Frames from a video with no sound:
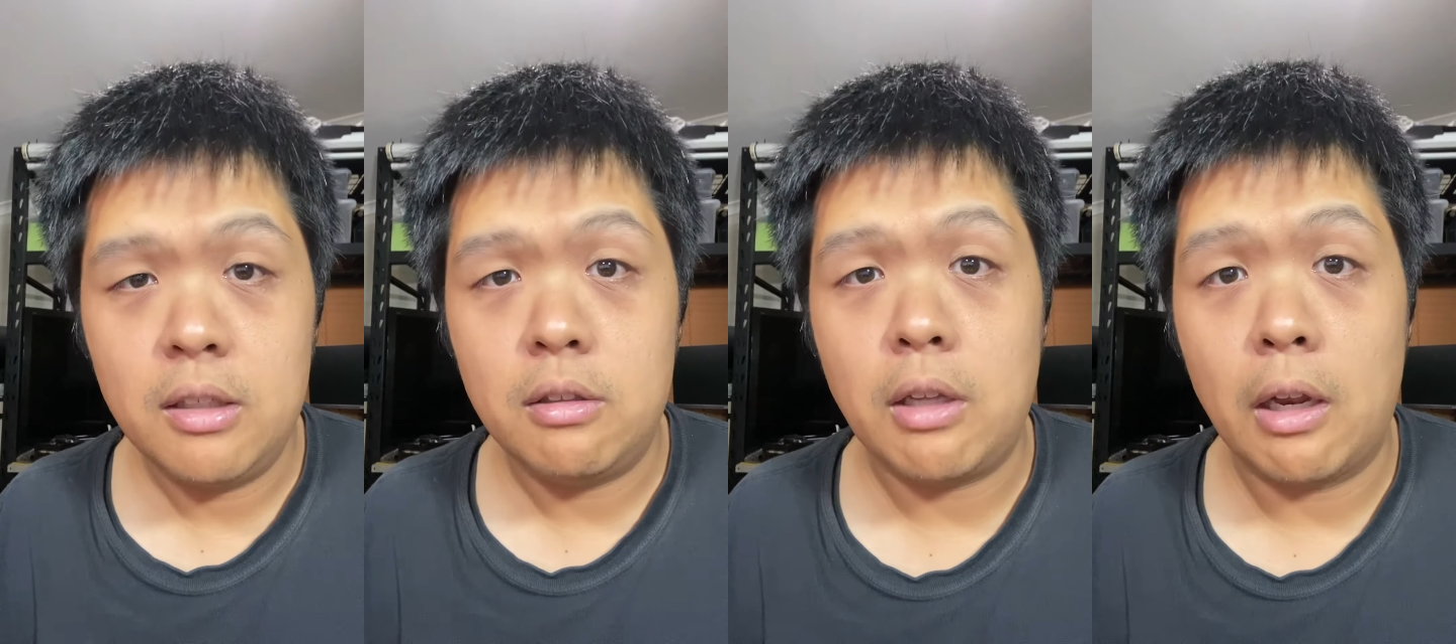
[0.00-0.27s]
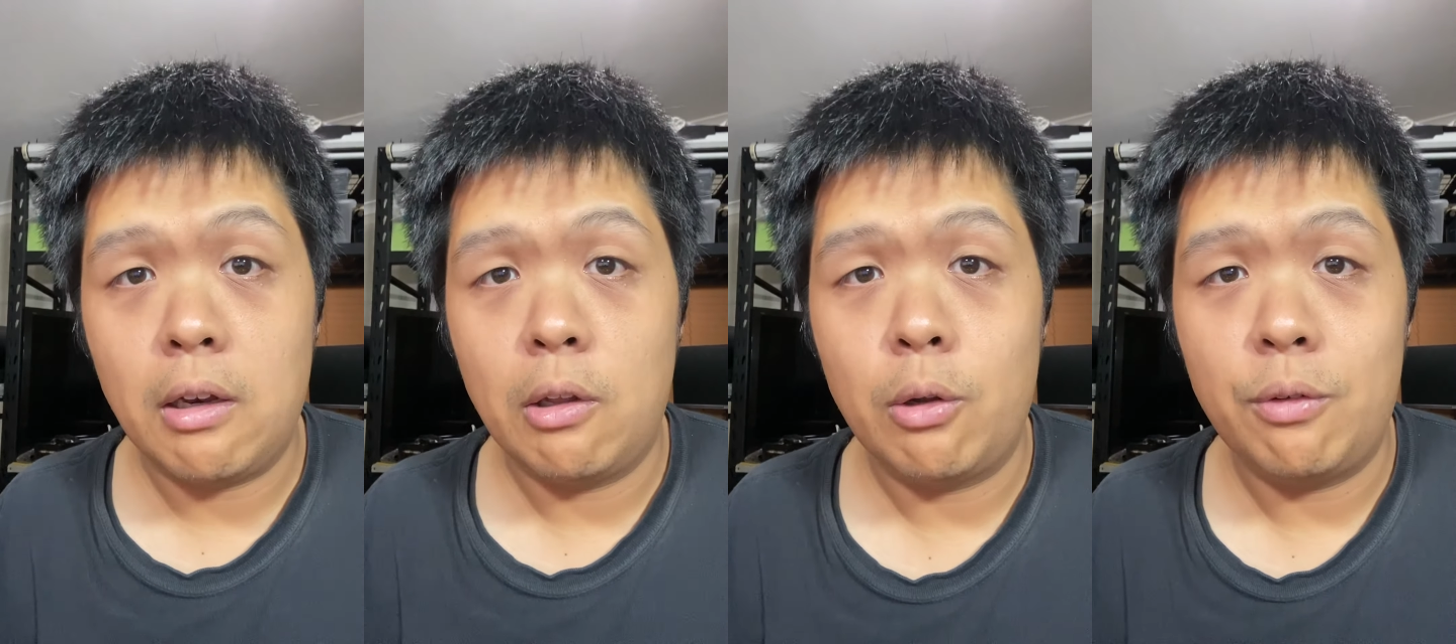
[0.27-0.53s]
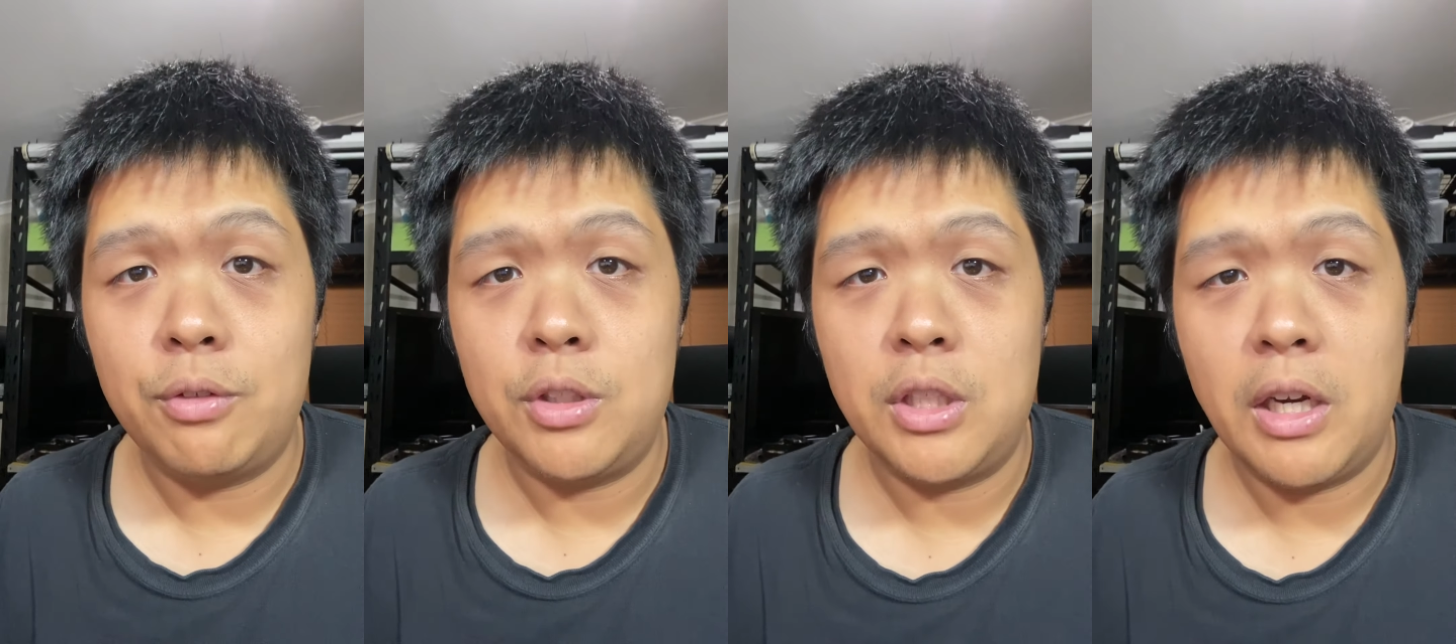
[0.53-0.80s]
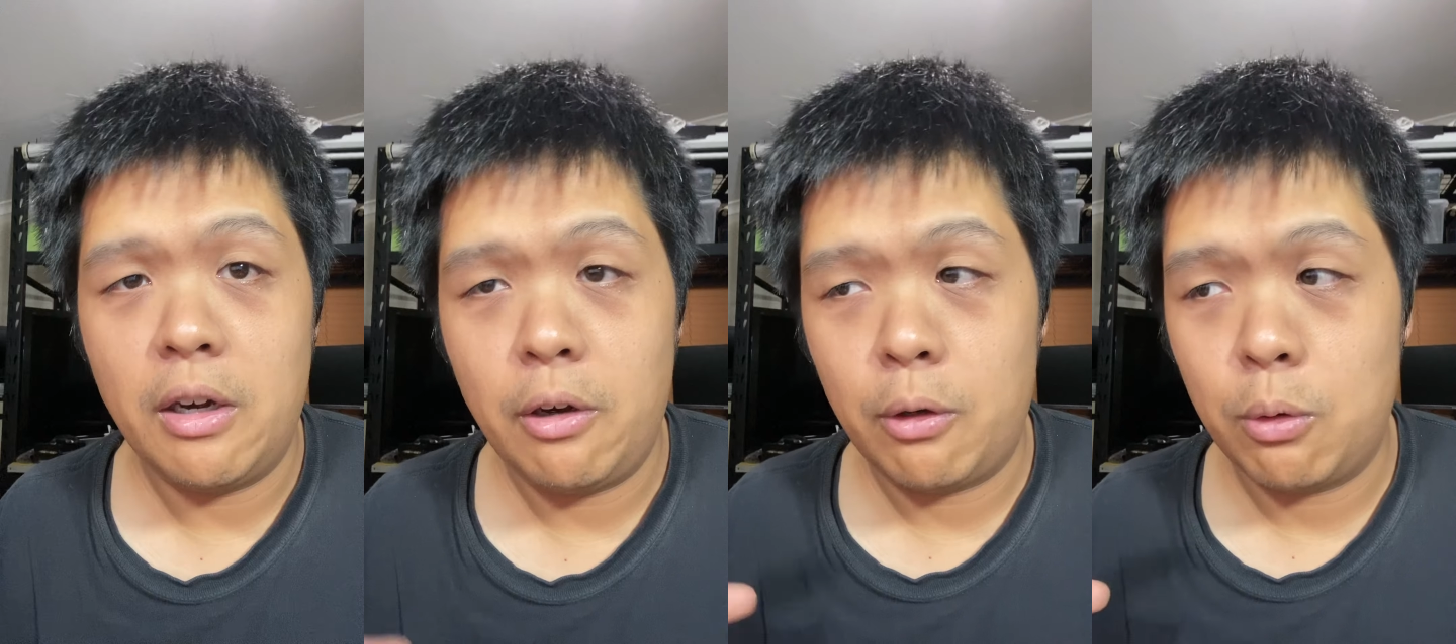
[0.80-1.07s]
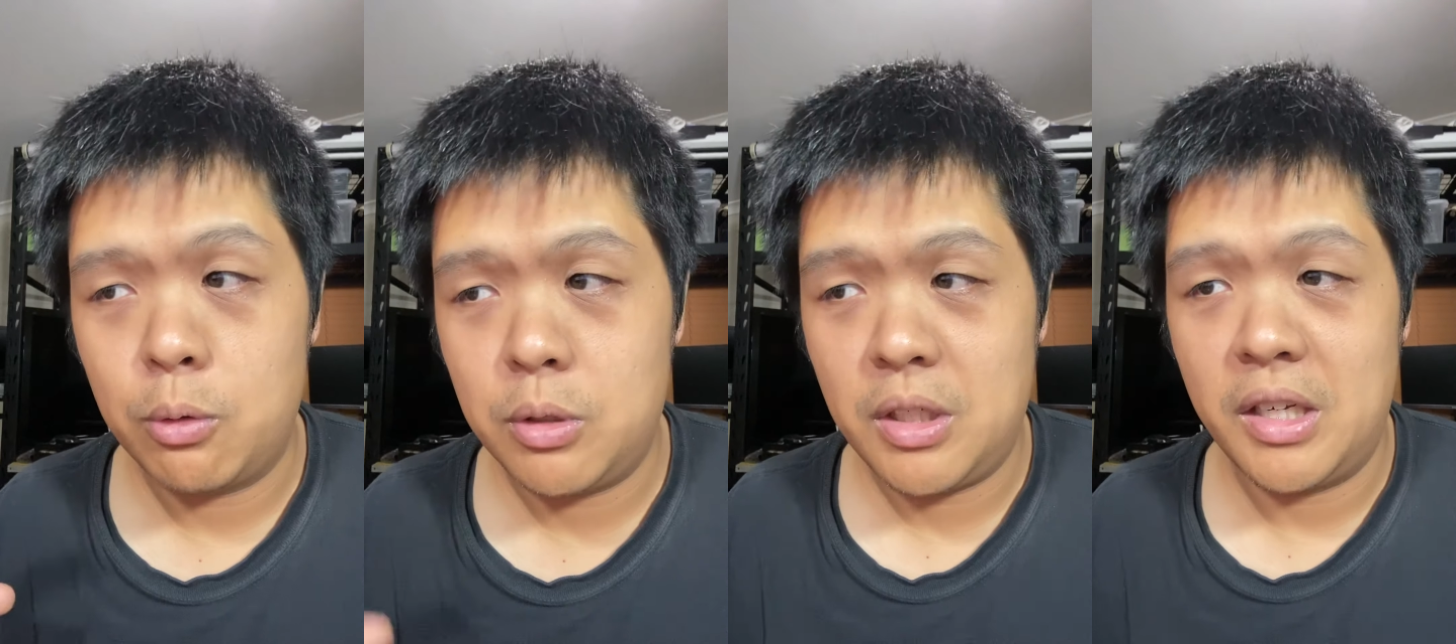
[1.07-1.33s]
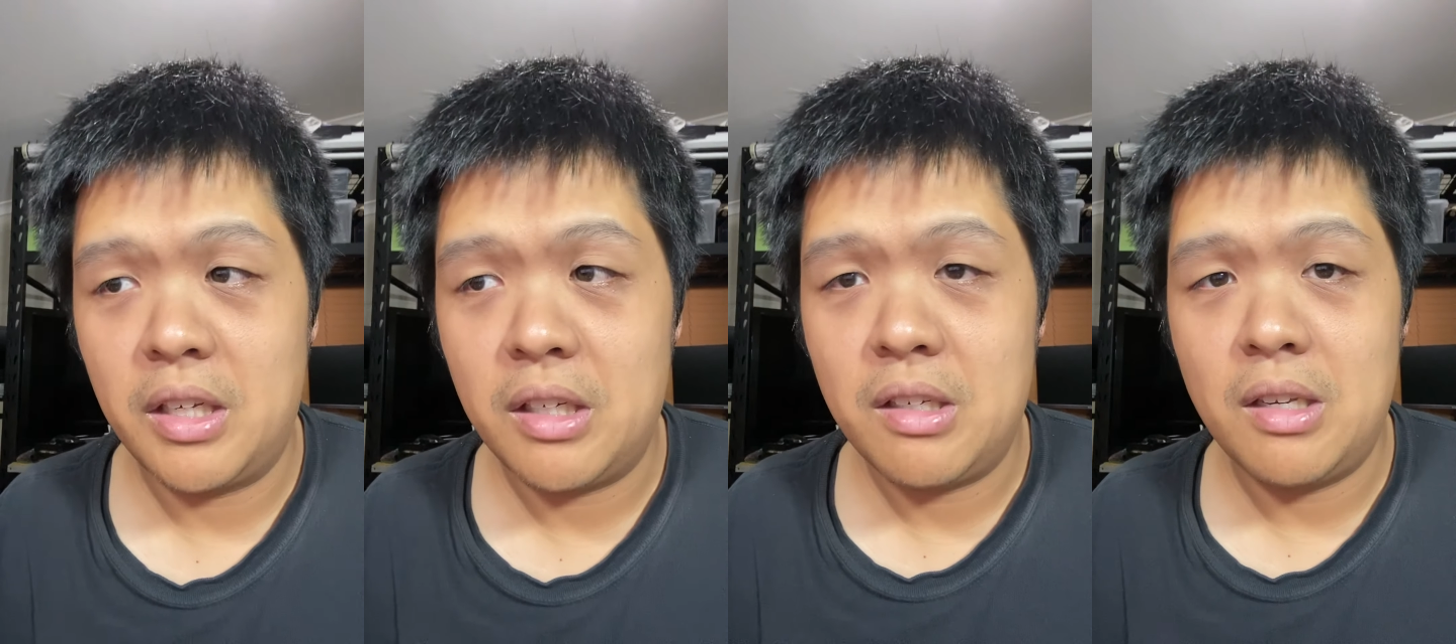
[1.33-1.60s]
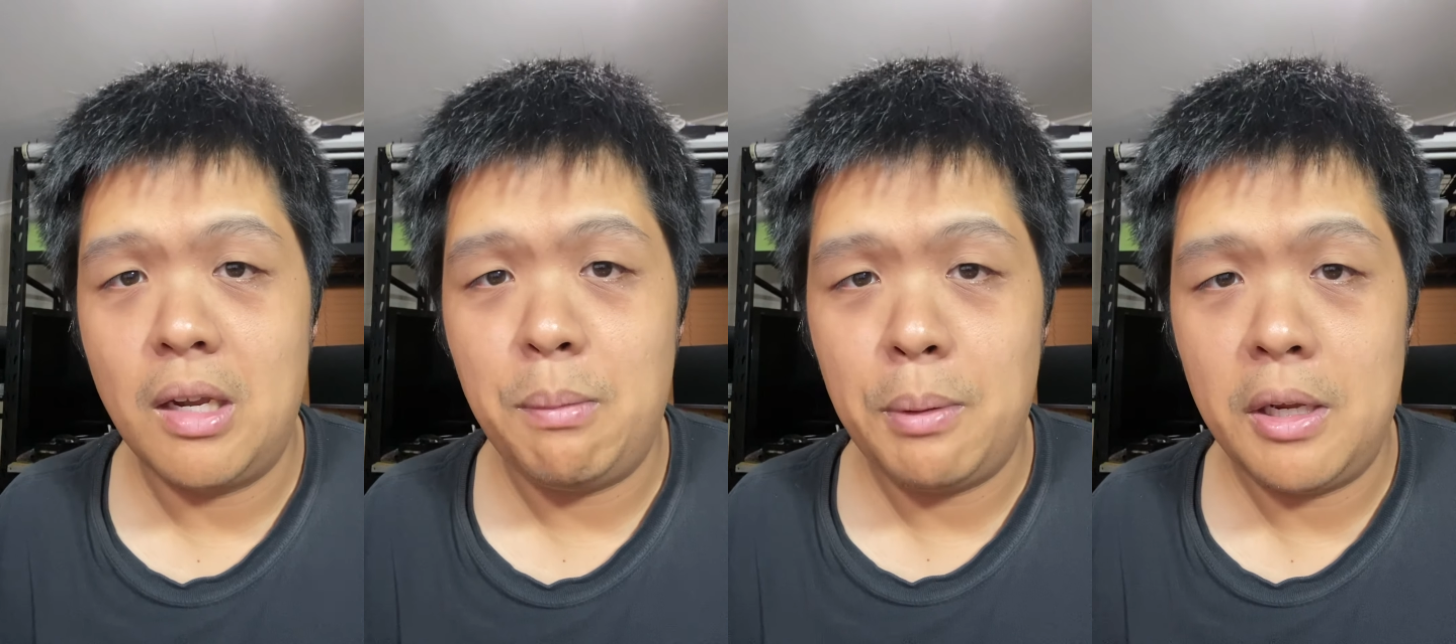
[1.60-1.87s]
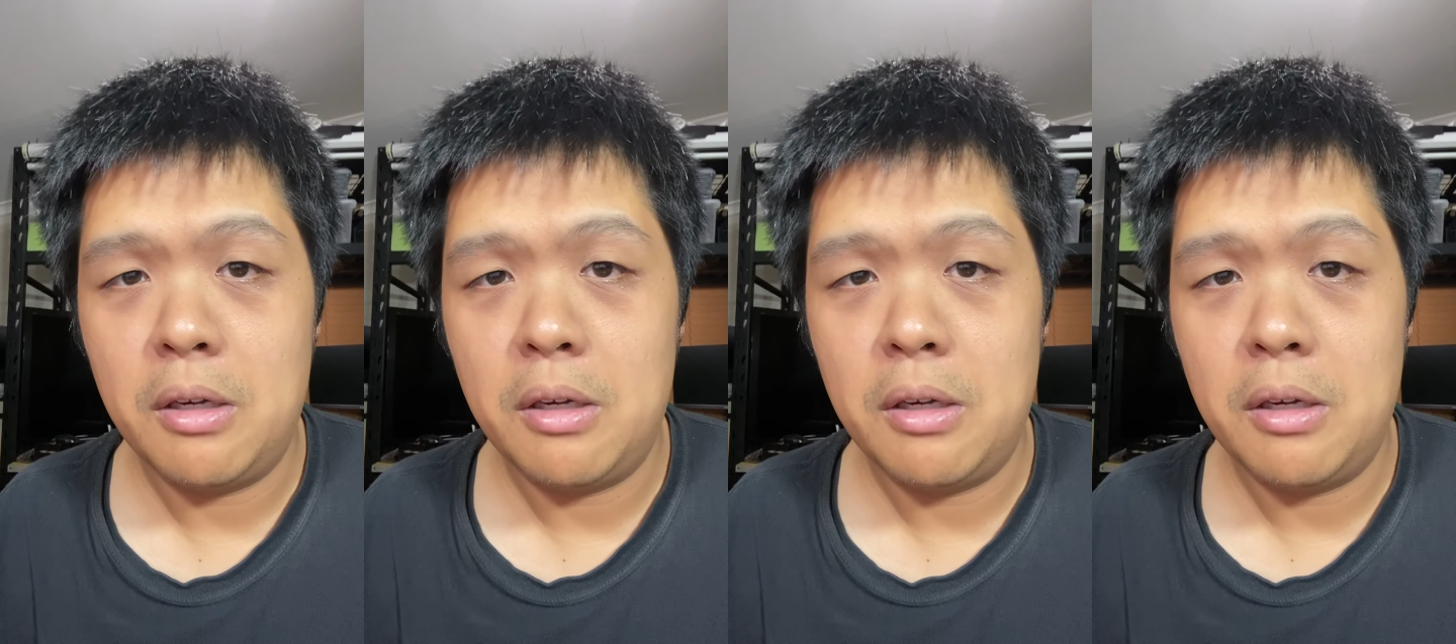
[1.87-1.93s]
done a lot of sharing or digging deep